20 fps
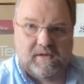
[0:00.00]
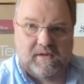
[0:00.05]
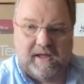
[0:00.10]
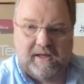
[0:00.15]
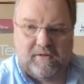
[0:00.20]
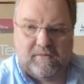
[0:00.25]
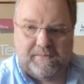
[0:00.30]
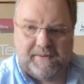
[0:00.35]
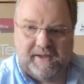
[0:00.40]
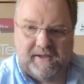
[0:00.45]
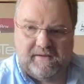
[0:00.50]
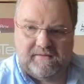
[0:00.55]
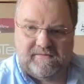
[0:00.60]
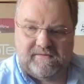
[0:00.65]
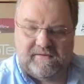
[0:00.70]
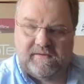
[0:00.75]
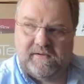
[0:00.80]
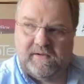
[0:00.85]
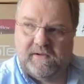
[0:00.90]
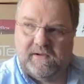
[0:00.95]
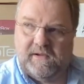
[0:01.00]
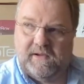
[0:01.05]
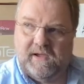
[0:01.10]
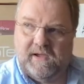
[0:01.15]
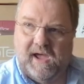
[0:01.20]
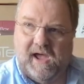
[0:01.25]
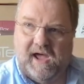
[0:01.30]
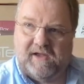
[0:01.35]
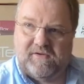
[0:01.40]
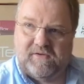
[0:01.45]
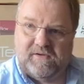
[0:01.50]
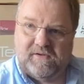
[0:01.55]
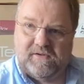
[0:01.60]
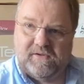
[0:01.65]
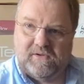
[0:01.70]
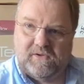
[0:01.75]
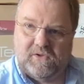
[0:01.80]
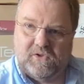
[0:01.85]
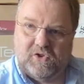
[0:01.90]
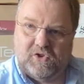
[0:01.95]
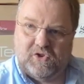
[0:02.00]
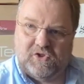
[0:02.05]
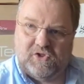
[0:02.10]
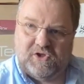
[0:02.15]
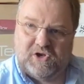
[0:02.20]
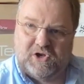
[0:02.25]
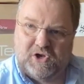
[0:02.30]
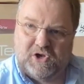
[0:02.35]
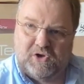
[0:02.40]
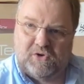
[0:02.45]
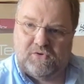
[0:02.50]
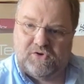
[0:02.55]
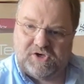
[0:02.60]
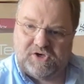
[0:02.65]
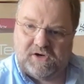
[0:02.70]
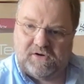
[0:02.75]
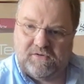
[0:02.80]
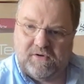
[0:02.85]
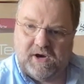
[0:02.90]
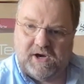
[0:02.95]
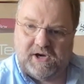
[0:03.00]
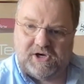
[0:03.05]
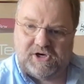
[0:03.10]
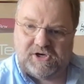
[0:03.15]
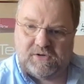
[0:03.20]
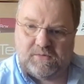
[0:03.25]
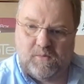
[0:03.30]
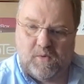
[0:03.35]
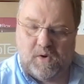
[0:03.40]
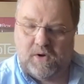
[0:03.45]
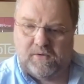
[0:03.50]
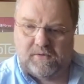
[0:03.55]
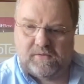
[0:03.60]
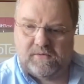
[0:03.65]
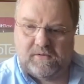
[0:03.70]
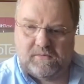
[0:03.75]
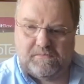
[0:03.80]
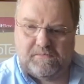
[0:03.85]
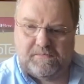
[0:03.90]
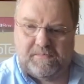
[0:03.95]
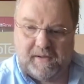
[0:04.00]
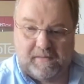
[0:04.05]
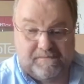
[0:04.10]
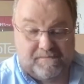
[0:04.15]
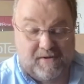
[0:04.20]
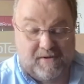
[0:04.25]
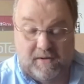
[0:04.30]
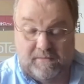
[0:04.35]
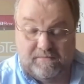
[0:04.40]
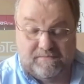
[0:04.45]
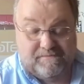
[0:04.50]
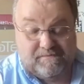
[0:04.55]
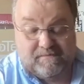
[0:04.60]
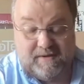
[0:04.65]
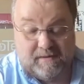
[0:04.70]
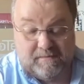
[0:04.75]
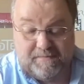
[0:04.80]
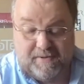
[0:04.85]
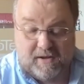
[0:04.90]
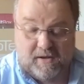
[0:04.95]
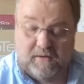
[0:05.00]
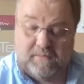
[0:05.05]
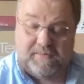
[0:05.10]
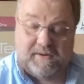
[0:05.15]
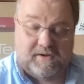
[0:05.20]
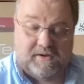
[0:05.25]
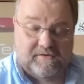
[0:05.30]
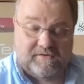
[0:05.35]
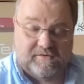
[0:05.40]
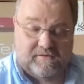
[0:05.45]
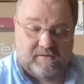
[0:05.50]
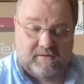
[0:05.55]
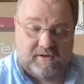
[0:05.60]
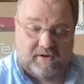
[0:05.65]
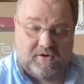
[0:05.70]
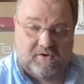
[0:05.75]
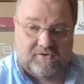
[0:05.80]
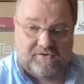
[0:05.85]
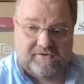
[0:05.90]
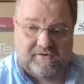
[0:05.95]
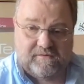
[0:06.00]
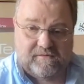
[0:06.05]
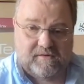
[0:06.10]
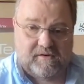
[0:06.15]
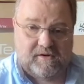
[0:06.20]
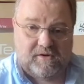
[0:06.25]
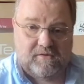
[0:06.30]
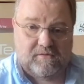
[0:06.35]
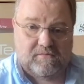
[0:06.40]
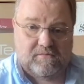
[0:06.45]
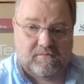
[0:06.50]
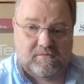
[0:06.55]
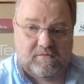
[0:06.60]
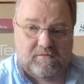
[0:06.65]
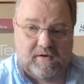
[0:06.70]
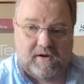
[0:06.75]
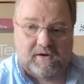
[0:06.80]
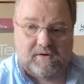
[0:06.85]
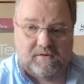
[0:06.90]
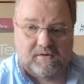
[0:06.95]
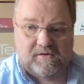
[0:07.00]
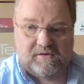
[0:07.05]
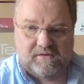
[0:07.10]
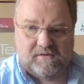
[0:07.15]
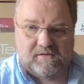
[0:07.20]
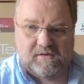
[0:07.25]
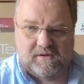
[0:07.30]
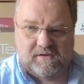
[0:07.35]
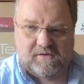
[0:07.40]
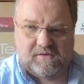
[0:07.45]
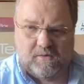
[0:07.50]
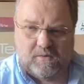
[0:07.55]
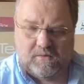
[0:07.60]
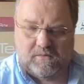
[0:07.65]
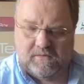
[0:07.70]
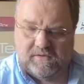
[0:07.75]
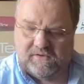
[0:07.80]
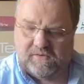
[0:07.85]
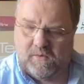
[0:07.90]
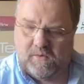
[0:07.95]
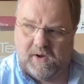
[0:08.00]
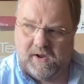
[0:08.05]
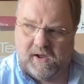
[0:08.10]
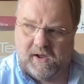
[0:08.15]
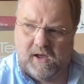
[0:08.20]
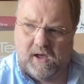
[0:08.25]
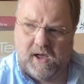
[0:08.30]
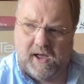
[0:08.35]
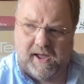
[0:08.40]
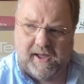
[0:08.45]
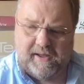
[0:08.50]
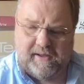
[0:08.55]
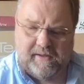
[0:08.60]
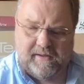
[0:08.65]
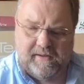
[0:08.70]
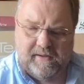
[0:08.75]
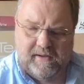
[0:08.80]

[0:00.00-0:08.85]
LPs, and the new generation won't, in part because the cost of a new record is quite high,